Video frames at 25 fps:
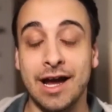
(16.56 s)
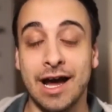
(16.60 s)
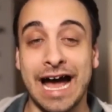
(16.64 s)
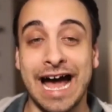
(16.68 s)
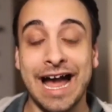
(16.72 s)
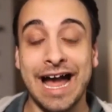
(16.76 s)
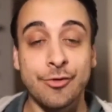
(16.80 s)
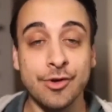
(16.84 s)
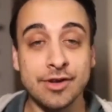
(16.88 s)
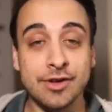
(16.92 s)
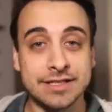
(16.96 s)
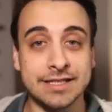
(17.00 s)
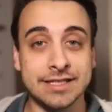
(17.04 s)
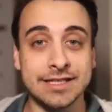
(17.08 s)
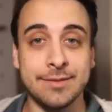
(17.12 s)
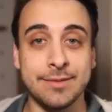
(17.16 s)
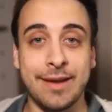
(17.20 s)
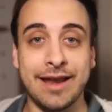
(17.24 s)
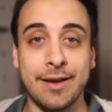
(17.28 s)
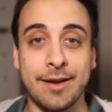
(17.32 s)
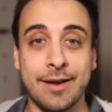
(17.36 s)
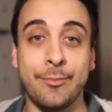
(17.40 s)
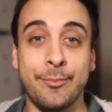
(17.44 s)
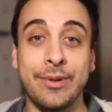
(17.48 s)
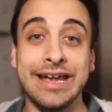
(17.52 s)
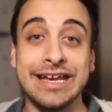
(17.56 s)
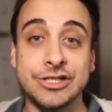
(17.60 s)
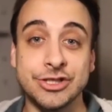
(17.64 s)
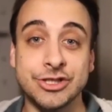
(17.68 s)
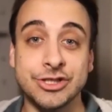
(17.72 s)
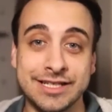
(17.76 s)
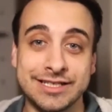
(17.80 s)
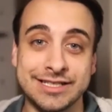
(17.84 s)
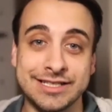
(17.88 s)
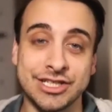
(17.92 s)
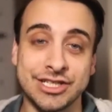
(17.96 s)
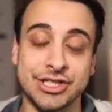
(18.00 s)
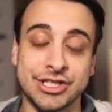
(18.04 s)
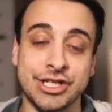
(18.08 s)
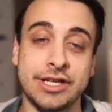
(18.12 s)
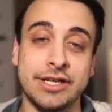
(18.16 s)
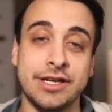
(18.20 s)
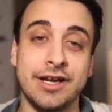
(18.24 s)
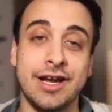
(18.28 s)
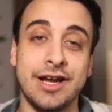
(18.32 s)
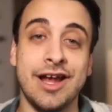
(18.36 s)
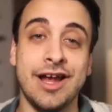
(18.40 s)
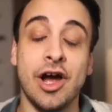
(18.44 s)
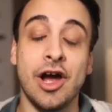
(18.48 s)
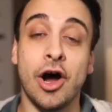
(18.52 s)
I recently made a big transition
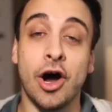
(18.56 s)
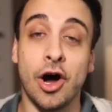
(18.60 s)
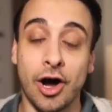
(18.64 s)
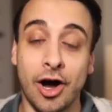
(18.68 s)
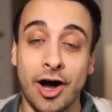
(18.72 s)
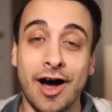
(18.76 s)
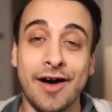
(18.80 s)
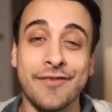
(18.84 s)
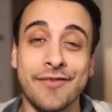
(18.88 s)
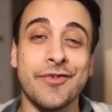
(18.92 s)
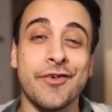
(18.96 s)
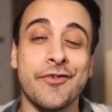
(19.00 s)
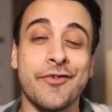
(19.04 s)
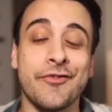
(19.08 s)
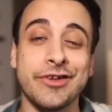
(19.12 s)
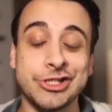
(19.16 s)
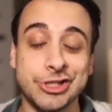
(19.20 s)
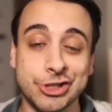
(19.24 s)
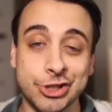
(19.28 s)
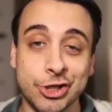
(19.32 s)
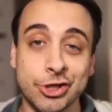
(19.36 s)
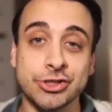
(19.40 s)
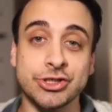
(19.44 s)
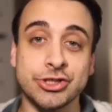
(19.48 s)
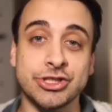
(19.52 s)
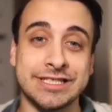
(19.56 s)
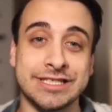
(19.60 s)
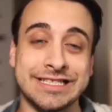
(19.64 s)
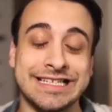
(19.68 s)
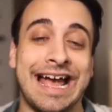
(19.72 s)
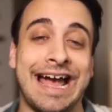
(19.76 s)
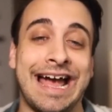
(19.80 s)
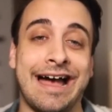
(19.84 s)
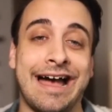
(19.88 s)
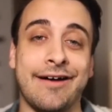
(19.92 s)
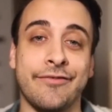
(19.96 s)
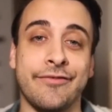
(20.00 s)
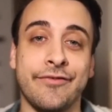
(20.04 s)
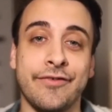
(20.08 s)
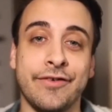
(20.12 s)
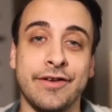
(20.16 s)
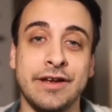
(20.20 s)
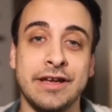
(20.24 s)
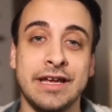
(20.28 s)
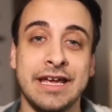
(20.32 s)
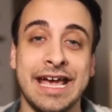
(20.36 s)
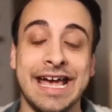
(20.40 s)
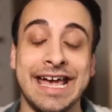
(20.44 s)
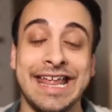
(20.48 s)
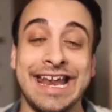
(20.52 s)
off of a church staff
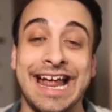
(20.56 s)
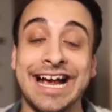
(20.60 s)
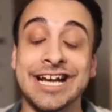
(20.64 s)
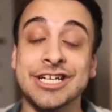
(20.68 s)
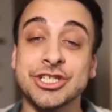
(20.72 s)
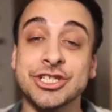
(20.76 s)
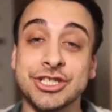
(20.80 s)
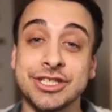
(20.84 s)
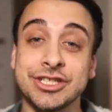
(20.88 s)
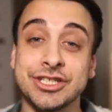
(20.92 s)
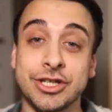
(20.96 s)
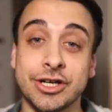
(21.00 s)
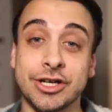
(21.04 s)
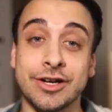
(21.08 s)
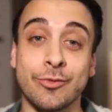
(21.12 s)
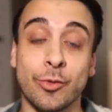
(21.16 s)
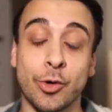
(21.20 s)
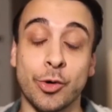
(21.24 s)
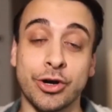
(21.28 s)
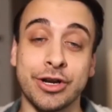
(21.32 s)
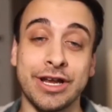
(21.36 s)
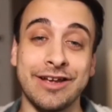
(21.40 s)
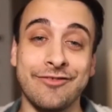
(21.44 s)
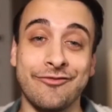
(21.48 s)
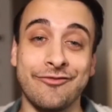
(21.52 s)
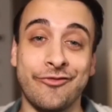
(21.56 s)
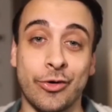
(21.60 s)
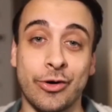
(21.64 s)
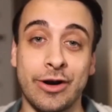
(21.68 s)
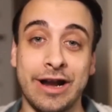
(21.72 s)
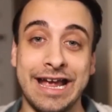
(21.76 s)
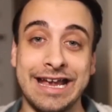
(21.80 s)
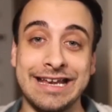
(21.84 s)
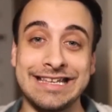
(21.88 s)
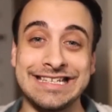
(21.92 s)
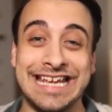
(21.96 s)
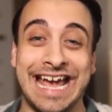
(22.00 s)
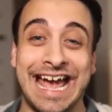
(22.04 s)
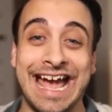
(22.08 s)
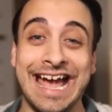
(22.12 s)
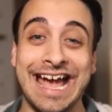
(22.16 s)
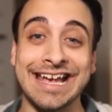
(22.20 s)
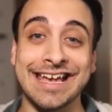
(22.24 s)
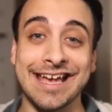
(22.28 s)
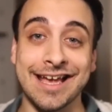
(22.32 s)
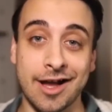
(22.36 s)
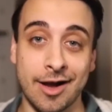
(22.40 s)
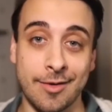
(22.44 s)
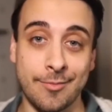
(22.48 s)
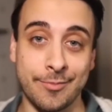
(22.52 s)
and actually started working for a
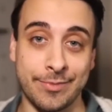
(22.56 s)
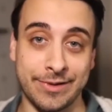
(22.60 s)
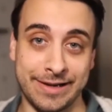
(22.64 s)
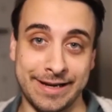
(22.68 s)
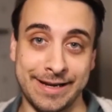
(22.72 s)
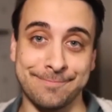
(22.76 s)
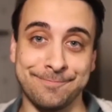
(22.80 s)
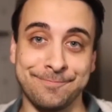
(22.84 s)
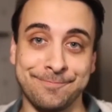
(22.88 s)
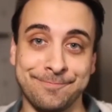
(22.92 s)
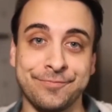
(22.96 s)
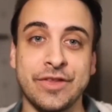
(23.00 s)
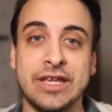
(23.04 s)
tech company.